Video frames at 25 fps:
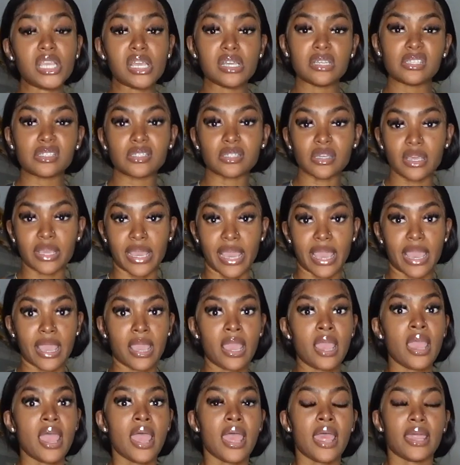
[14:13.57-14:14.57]
so yeah
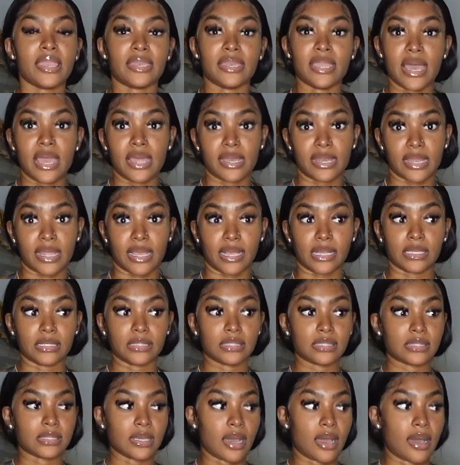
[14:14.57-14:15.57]
that
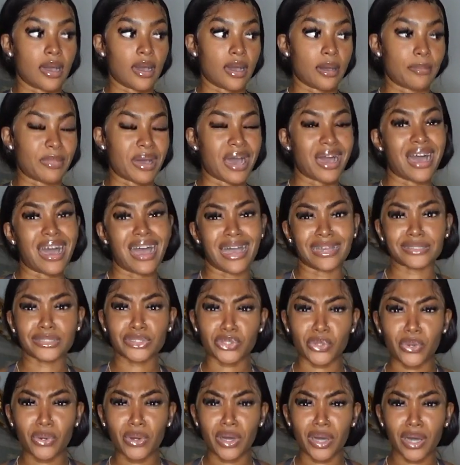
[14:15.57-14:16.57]
nice um, I
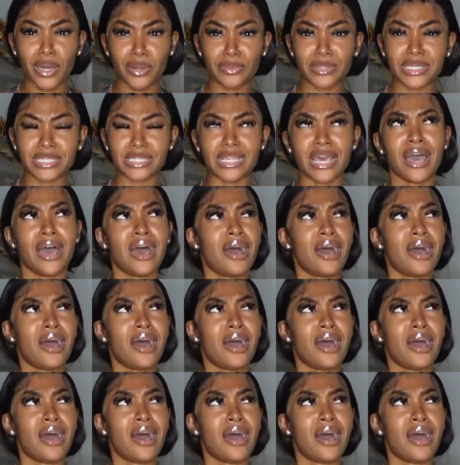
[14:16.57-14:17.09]
don't always